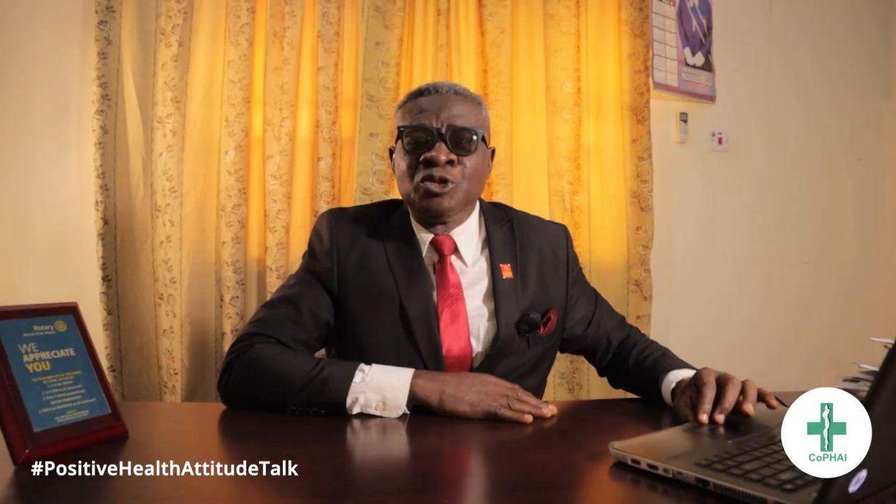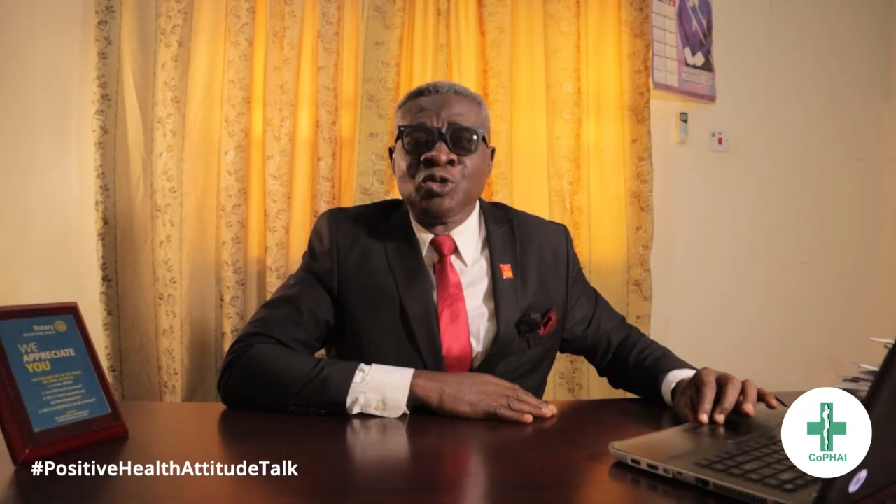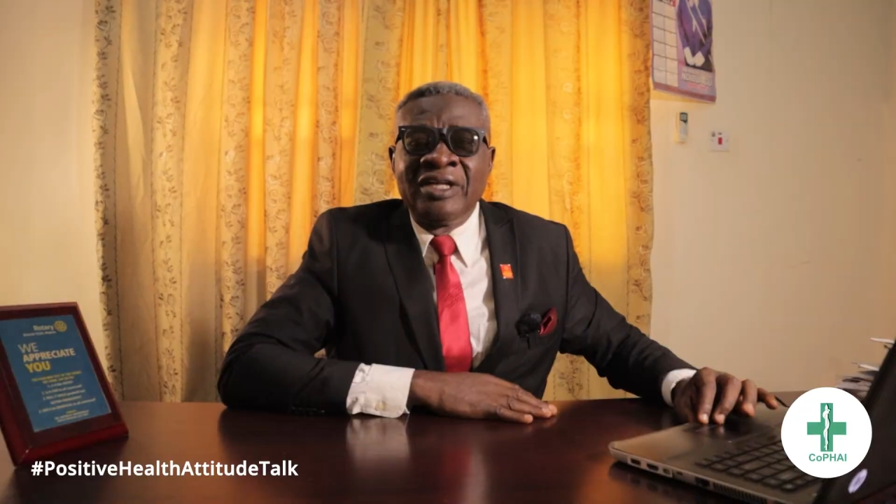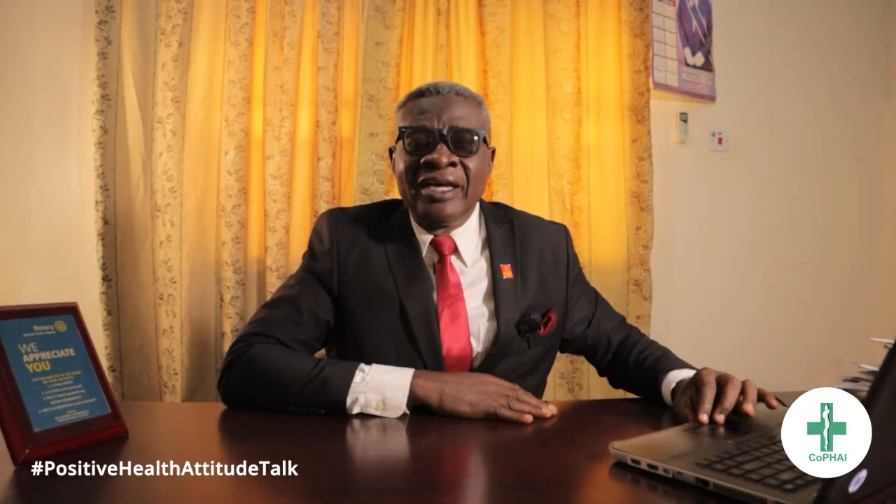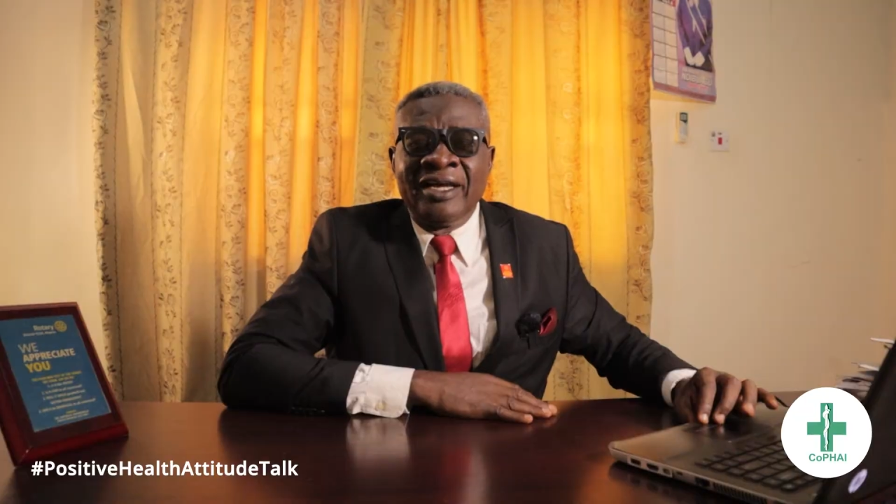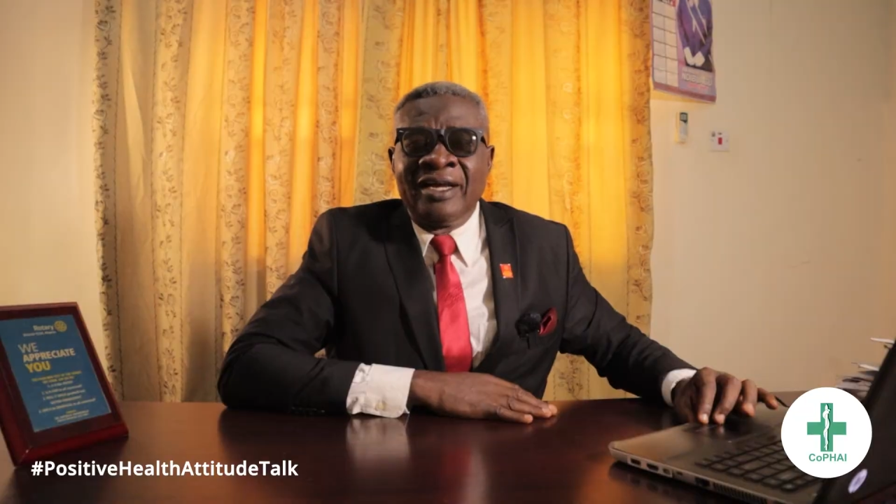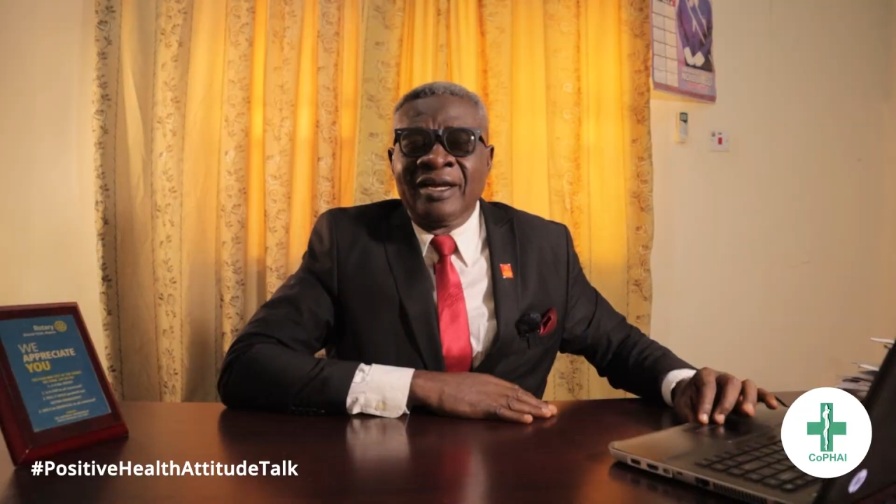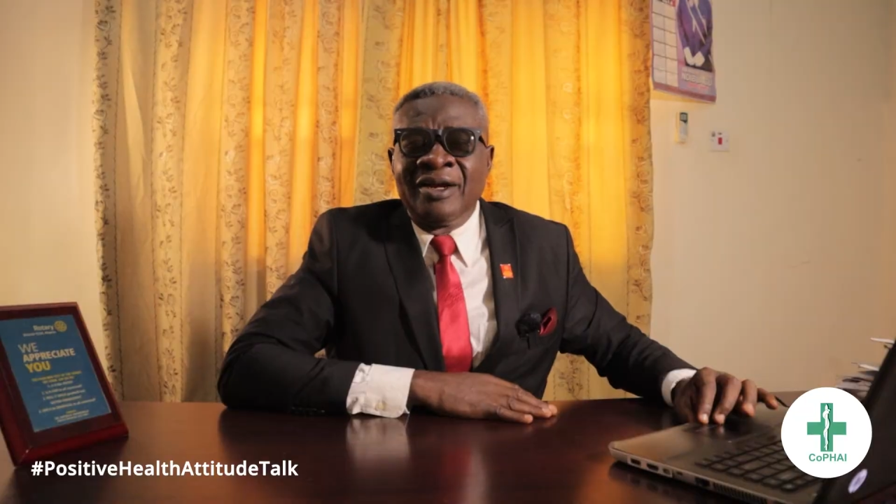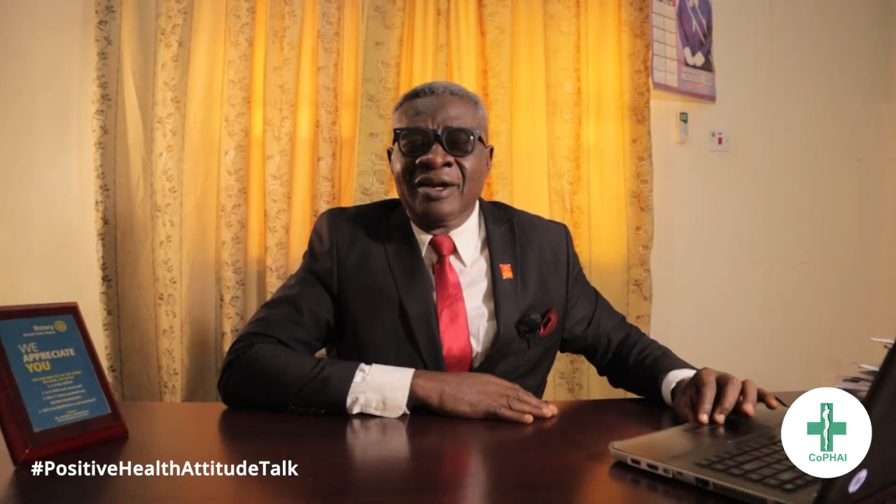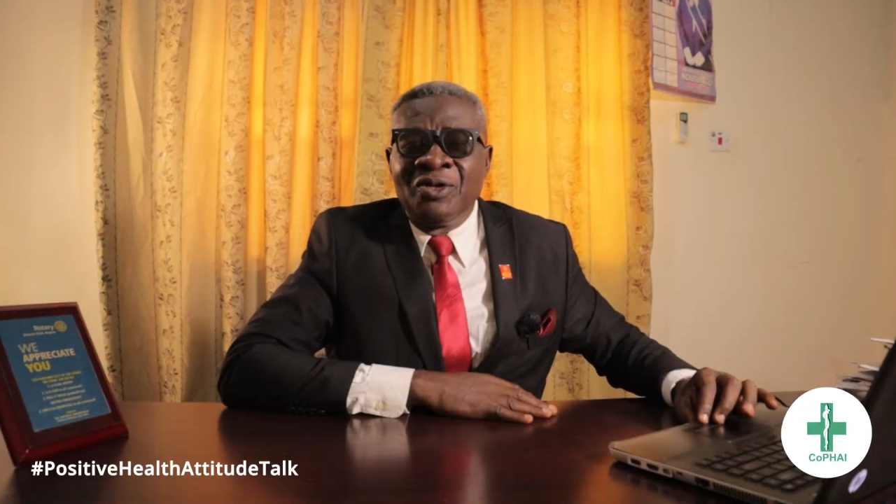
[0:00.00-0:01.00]

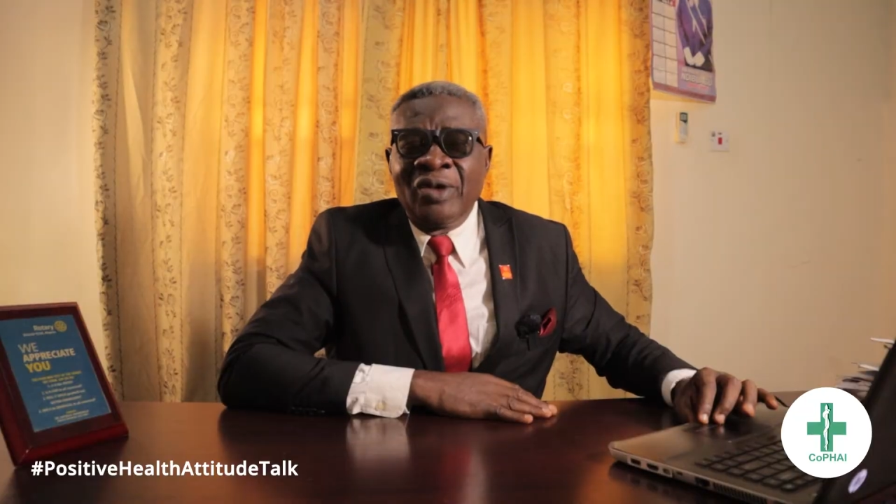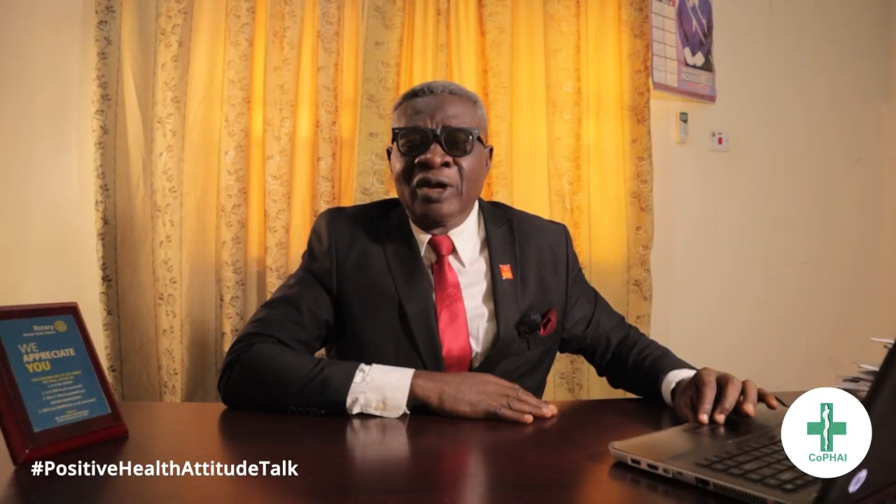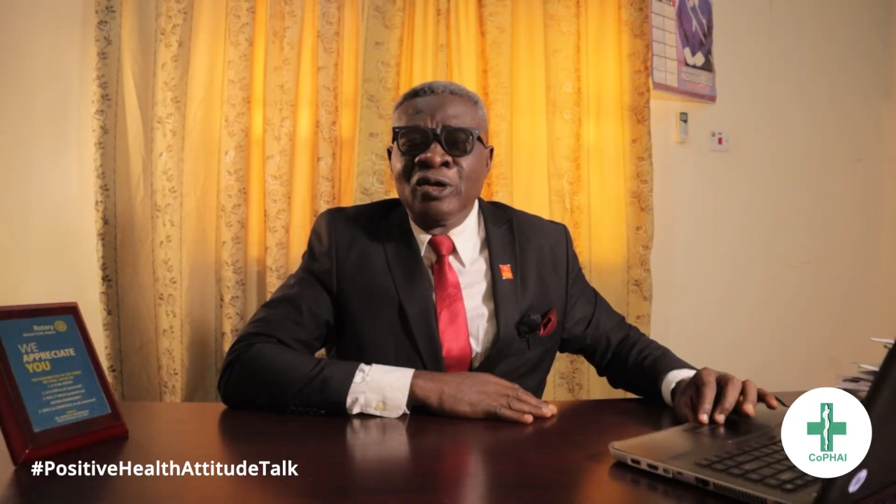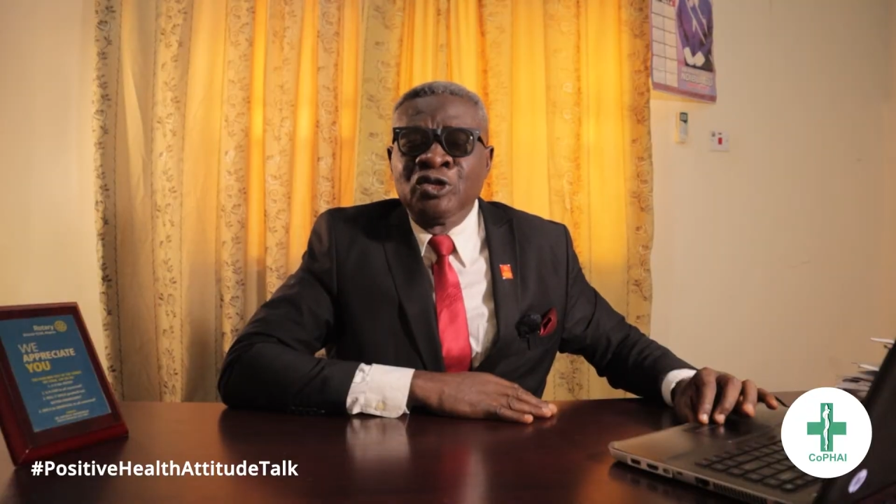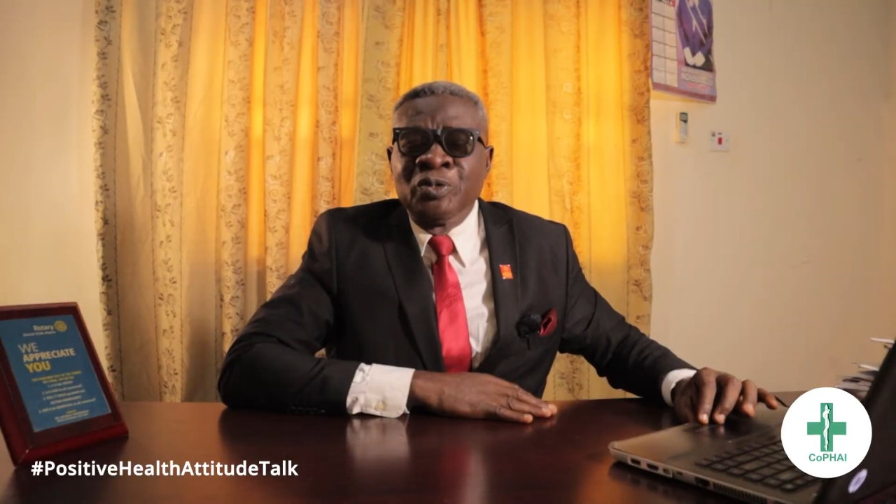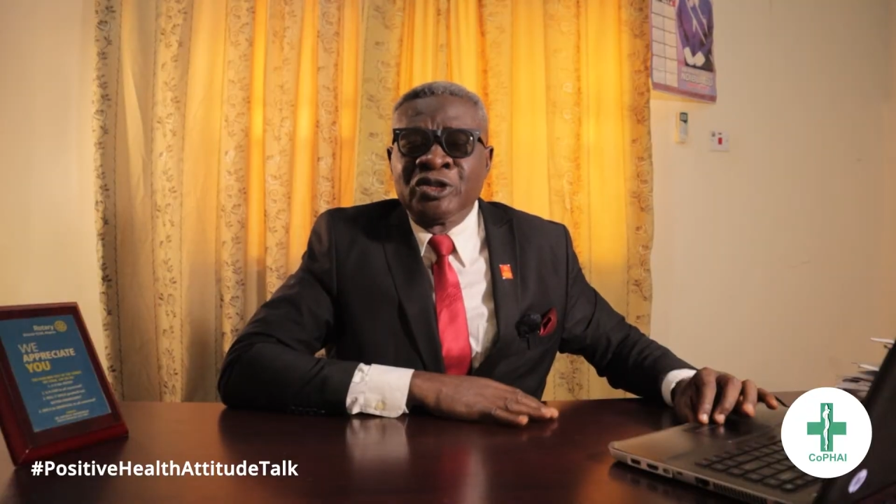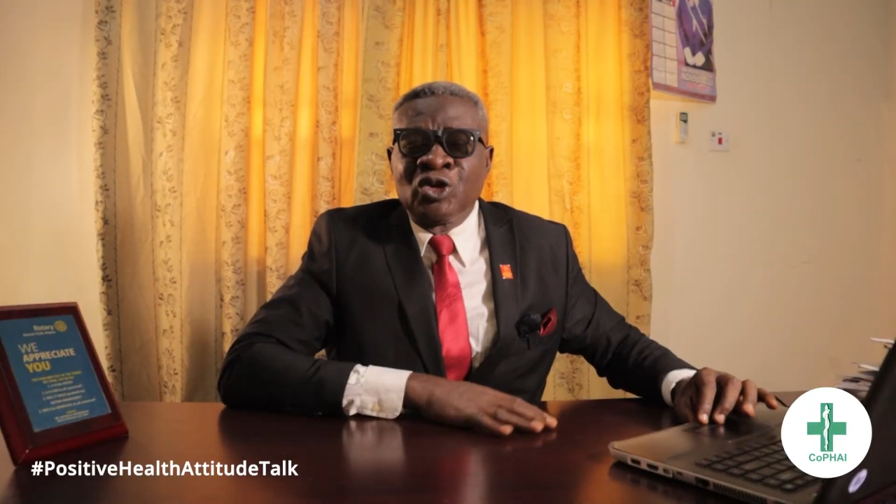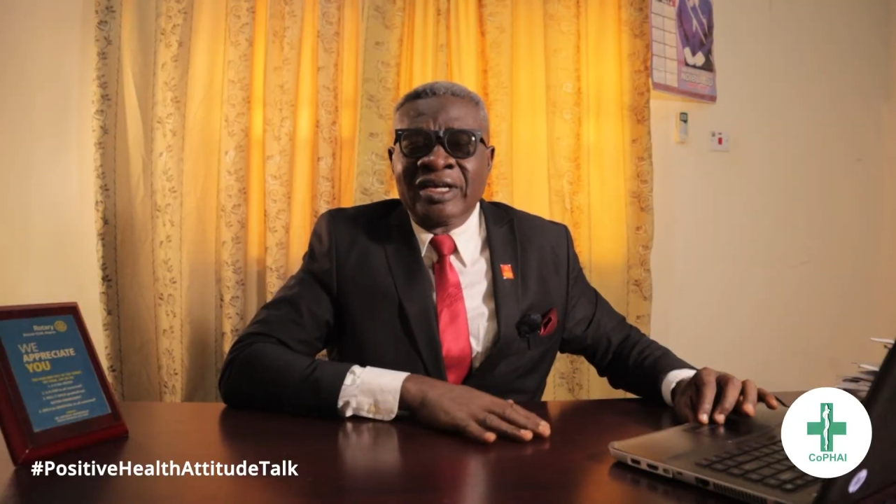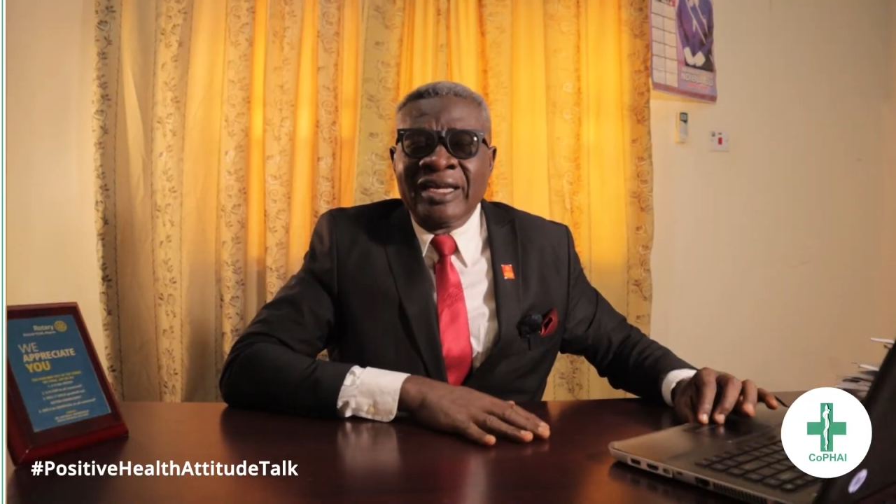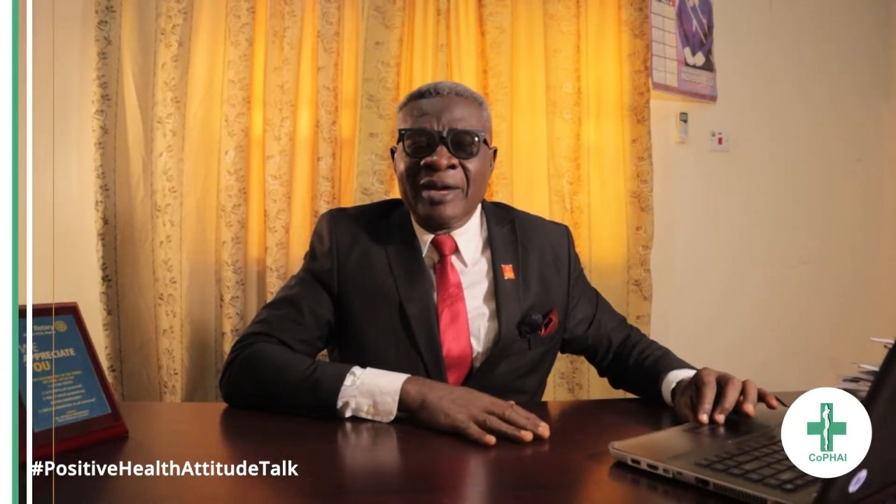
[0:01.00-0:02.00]
Today, we are going to be talking